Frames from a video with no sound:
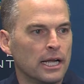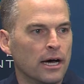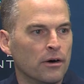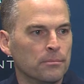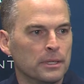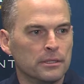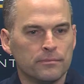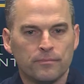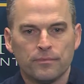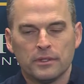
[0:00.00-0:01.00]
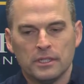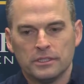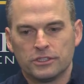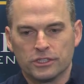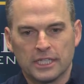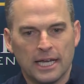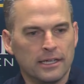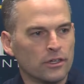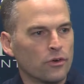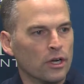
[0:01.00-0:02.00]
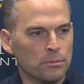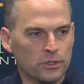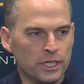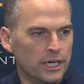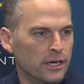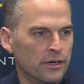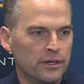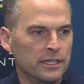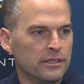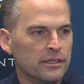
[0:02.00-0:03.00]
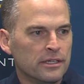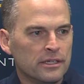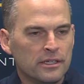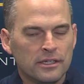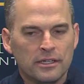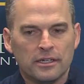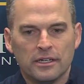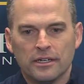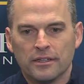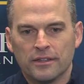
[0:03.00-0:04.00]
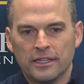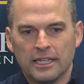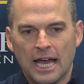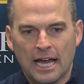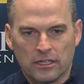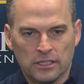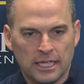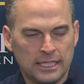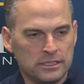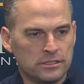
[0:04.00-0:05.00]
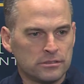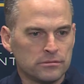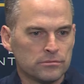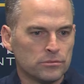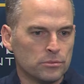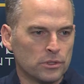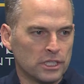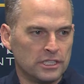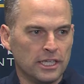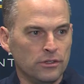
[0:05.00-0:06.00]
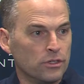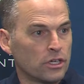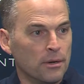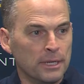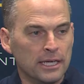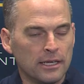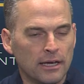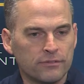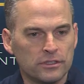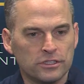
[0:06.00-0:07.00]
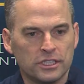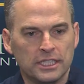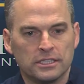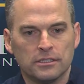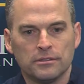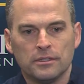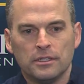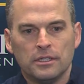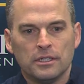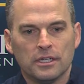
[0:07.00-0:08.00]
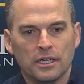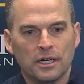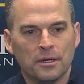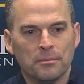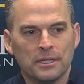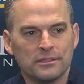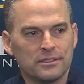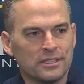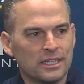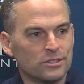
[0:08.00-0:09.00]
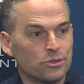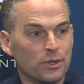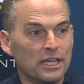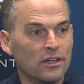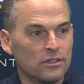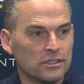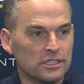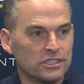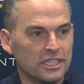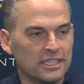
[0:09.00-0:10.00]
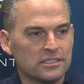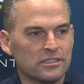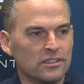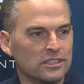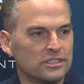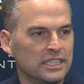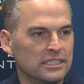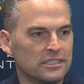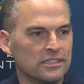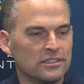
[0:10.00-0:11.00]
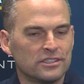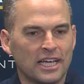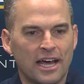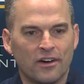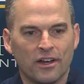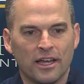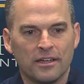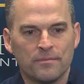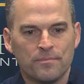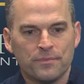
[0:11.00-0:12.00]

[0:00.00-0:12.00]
it out, but he's just had an incredible year, and the accolades will continue to come in after the season. But got his 300th assist on the season on Saturday,